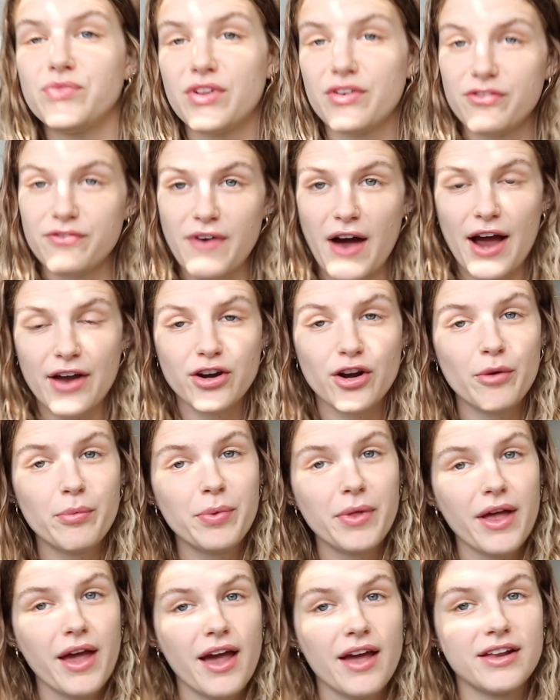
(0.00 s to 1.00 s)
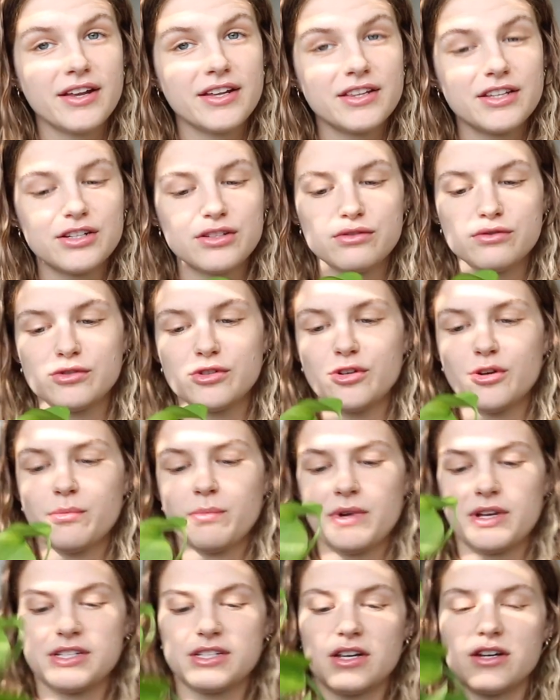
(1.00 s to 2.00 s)
The final plant in this room
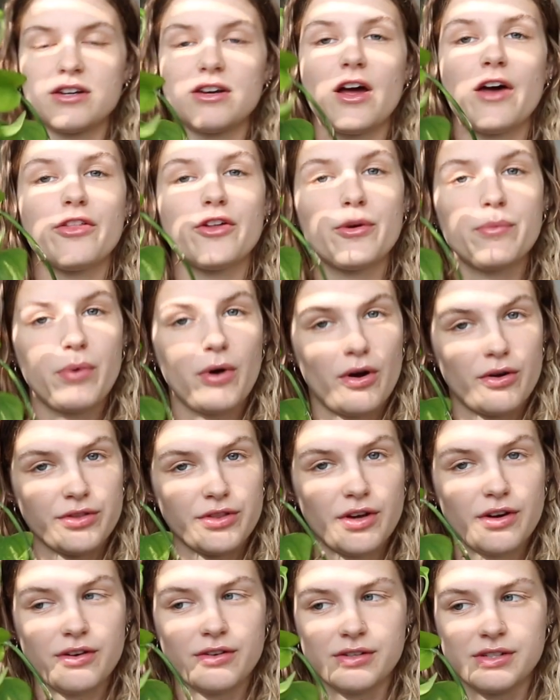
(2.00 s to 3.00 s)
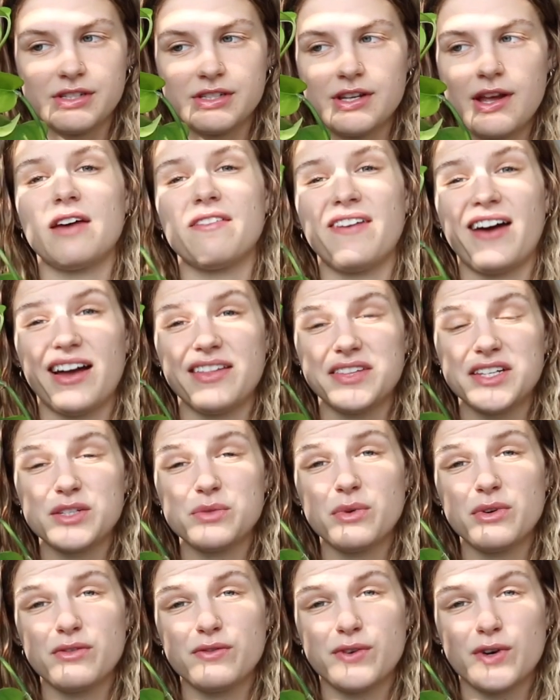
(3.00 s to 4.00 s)
is another pothos. I've had this
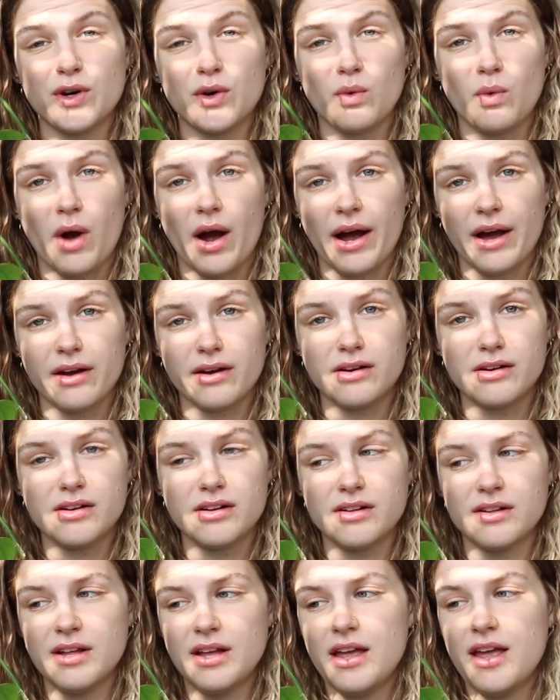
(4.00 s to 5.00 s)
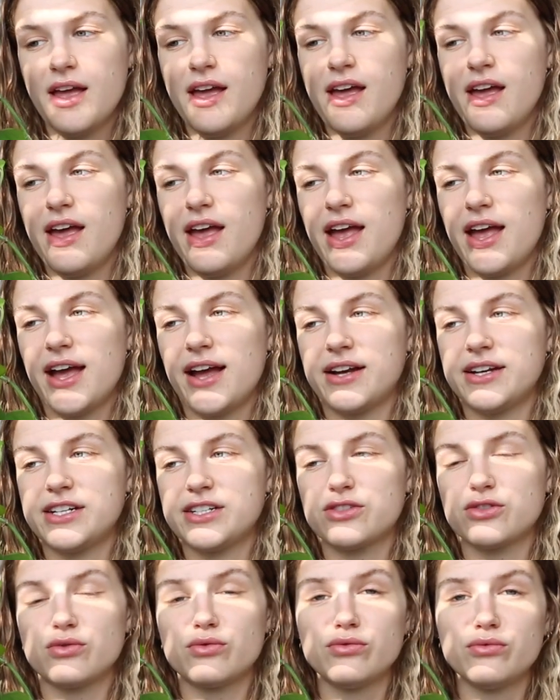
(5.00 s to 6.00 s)
one for a while and
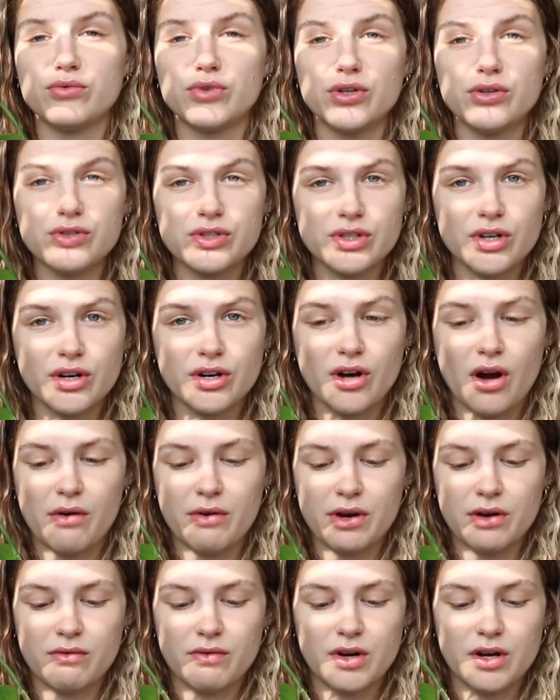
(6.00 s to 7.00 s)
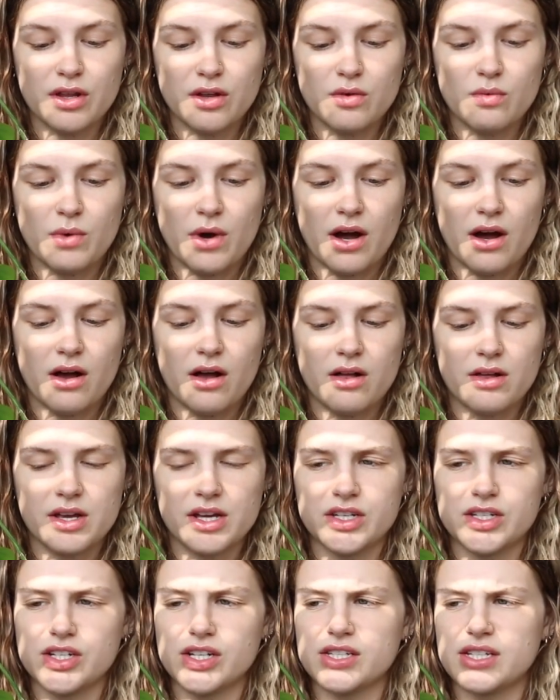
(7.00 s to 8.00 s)
its roots are growing really well.
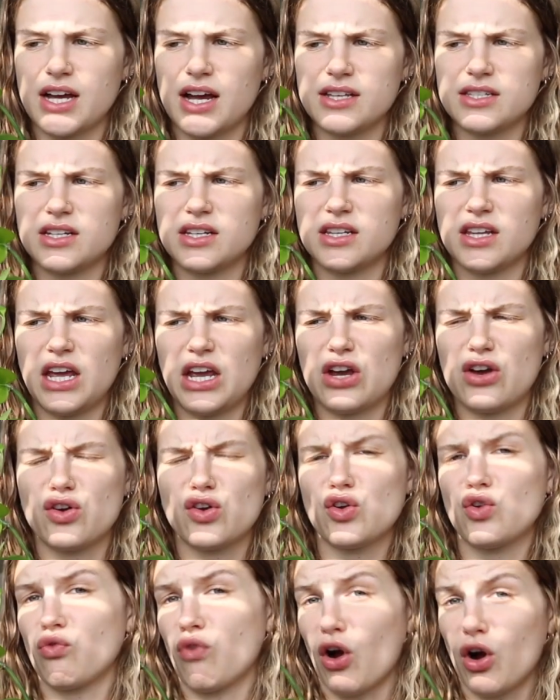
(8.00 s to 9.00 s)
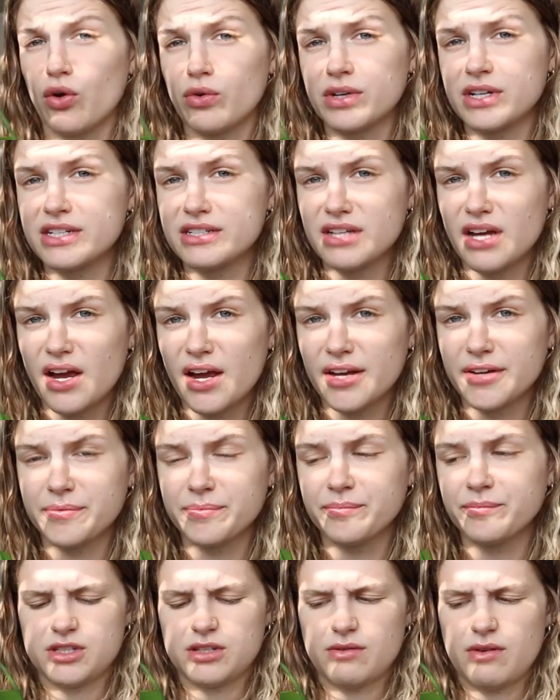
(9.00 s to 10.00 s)
It just hasn't like grown a
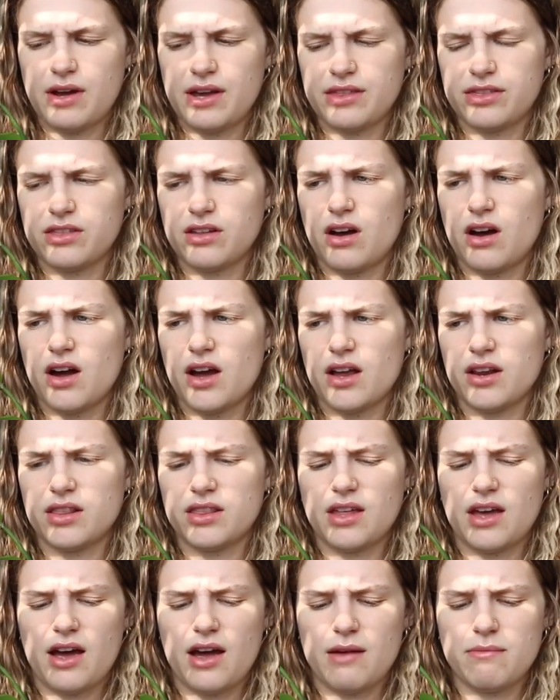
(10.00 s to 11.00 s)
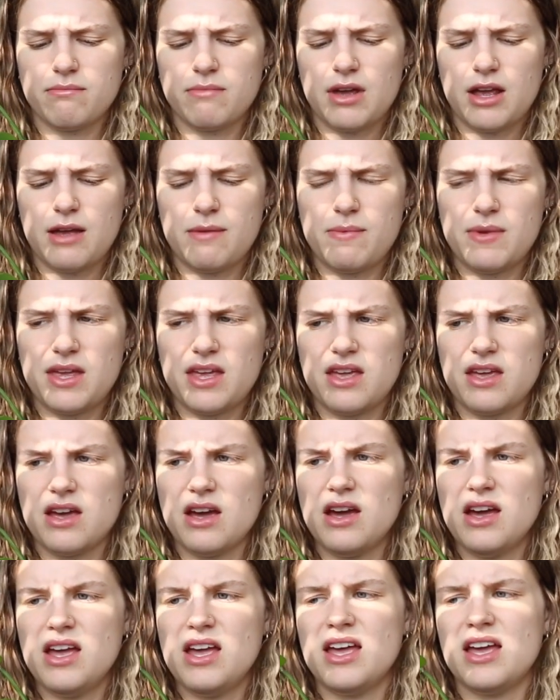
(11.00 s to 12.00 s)
ton. So I thought that maybe
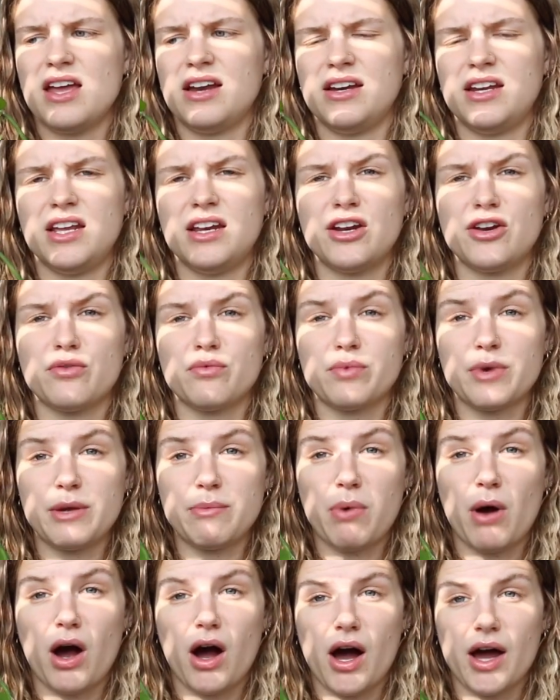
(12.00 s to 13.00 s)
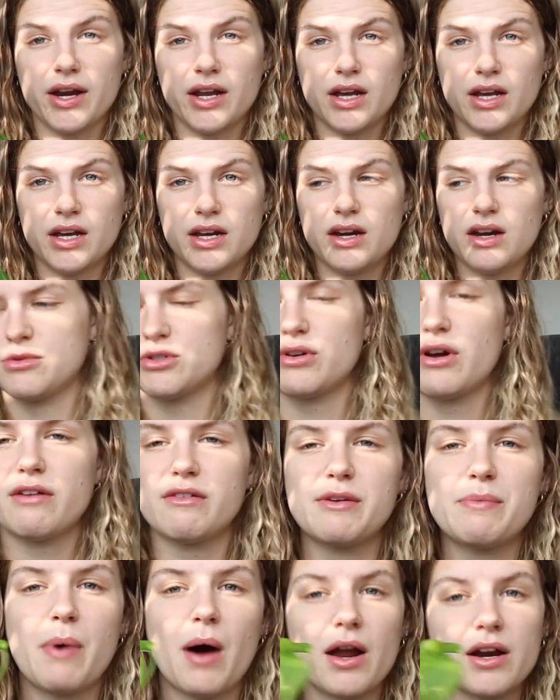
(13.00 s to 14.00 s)
it needed repotted. So I
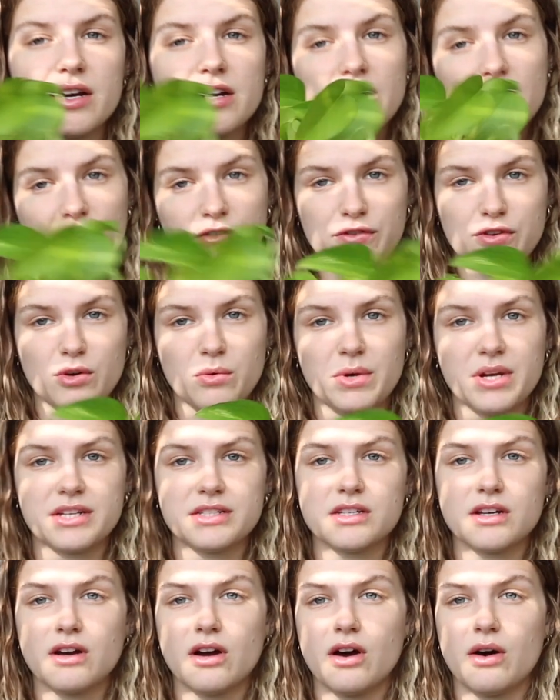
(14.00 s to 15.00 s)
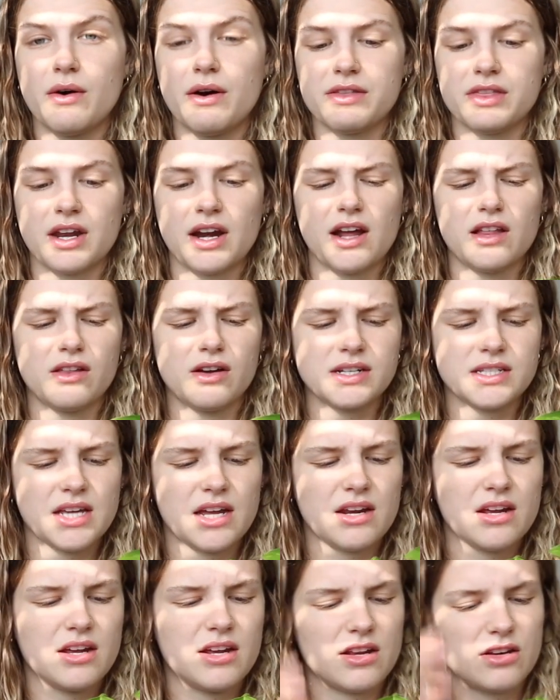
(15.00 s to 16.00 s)
repotted it a few weeks ago, and then I looked
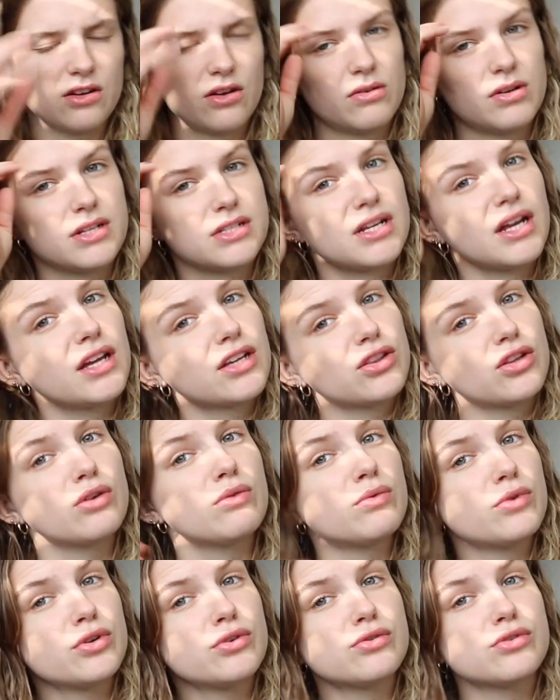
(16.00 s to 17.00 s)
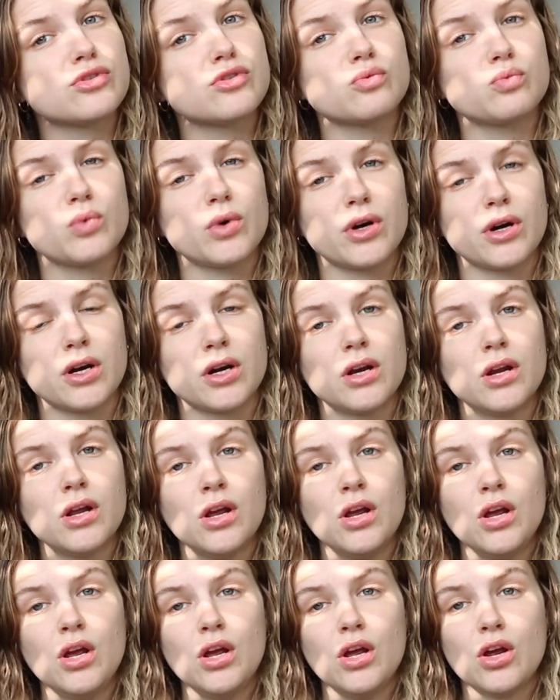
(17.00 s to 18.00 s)
at it and noticed that like the roots
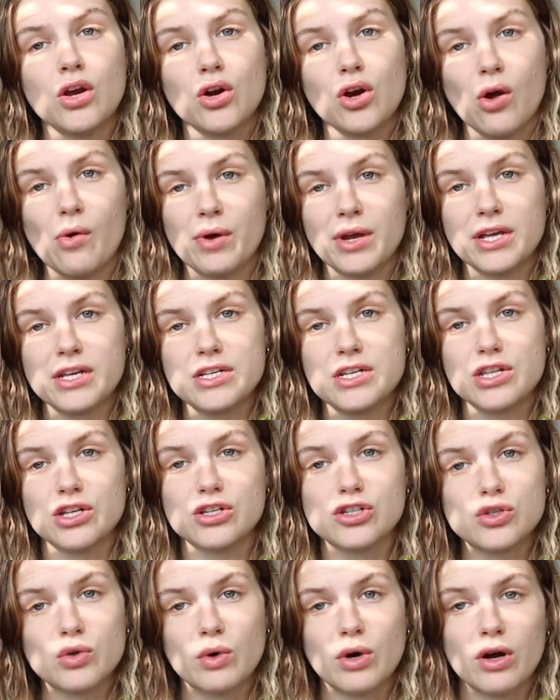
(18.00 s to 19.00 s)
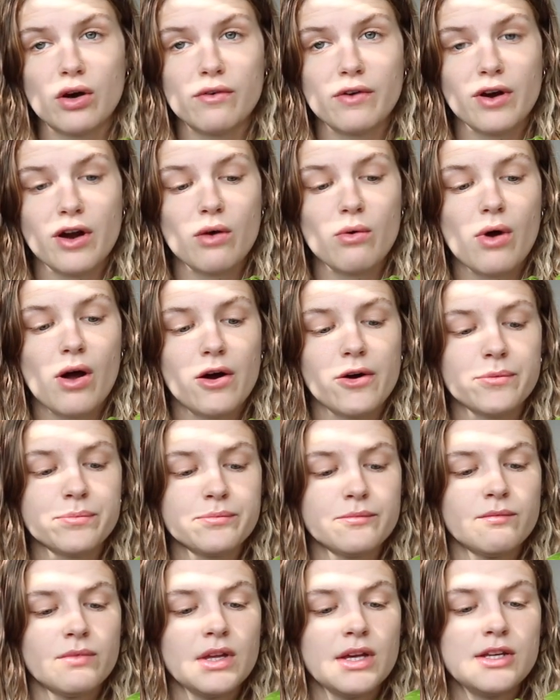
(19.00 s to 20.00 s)
weren't growing into the soil very well.
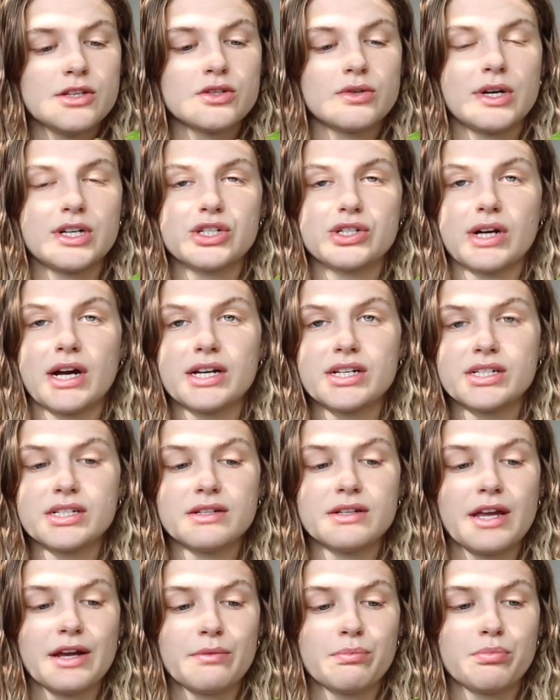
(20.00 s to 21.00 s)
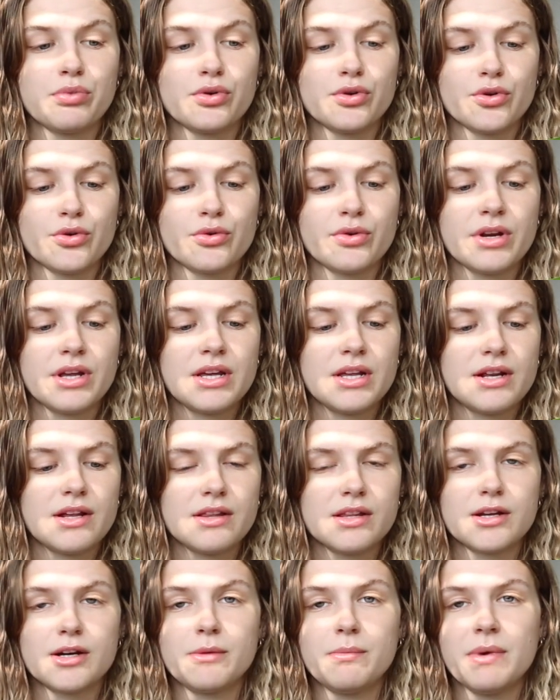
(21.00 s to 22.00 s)
So I tried to like prune it a
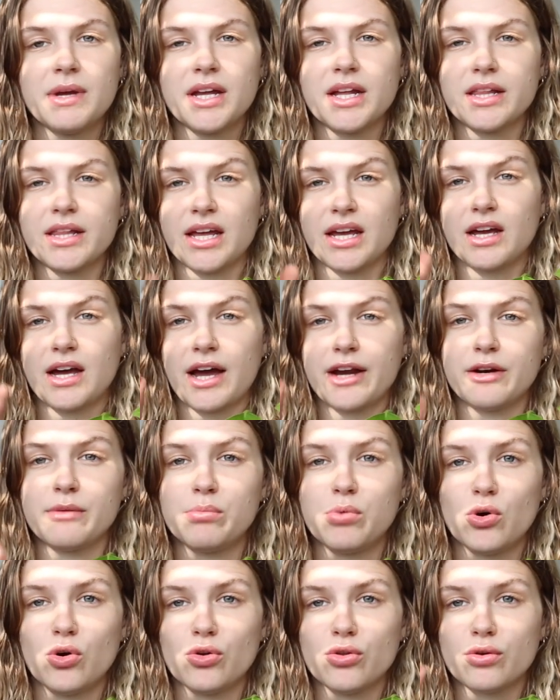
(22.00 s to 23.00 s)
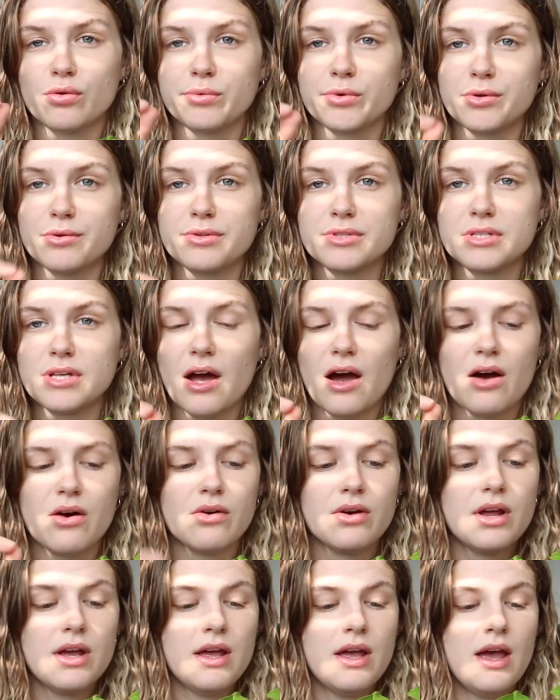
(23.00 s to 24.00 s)
little bit, like kind of pull the roots
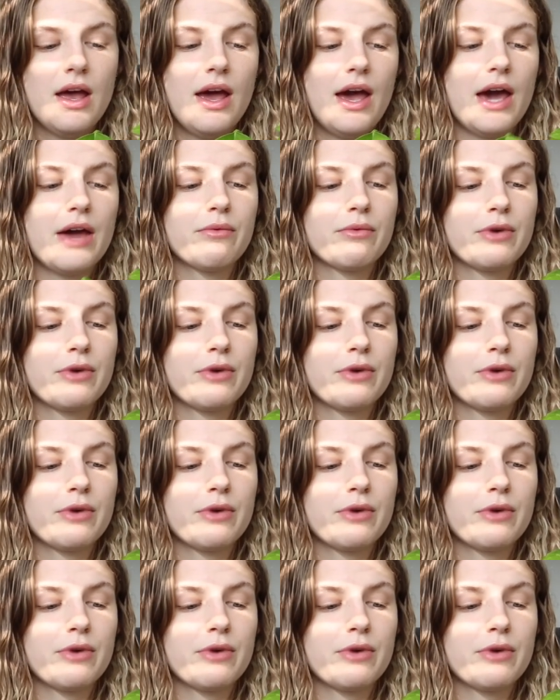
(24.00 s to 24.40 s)
out, and